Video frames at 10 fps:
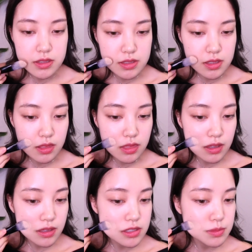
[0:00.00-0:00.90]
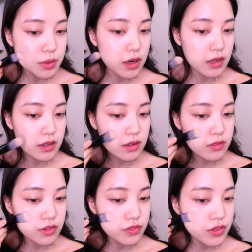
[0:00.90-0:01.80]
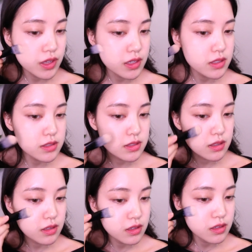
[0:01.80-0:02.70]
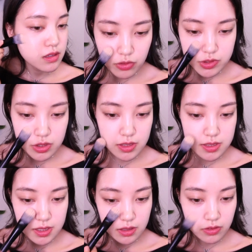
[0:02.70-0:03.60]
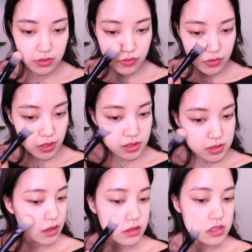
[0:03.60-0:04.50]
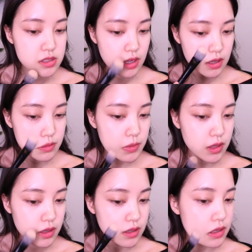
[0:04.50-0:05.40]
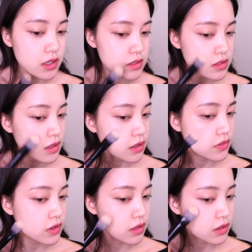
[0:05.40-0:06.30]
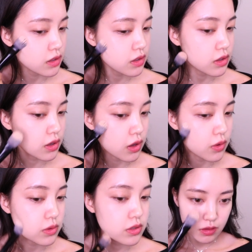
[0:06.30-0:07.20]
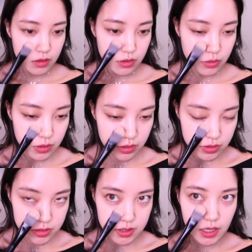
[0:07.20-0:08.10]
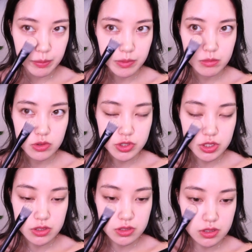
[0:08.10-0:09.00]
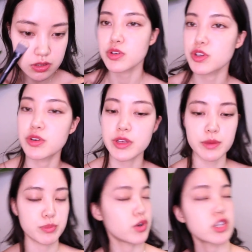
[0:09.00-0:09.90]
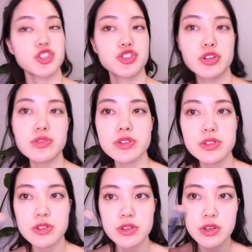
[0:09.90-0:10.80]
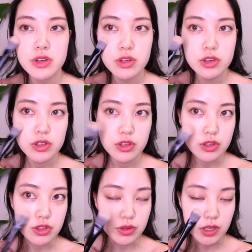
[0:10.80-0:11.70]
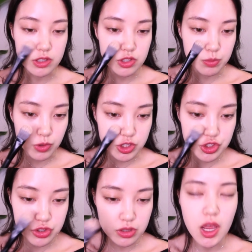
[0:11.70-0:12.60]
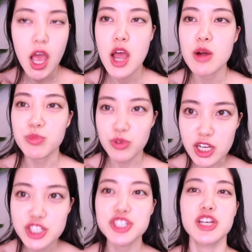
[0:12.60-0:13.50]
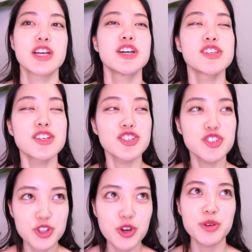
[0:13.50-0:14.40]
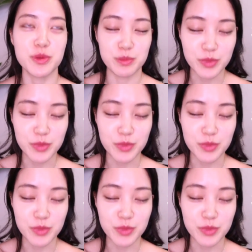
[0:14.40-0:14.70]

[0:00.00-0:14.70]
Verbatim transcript: This is the thickest part of our face. Move to the center of the face and just kind of make a nice even coat. You want to use tapping motions so you don't get brush strokes. You don't get brush, brush stroke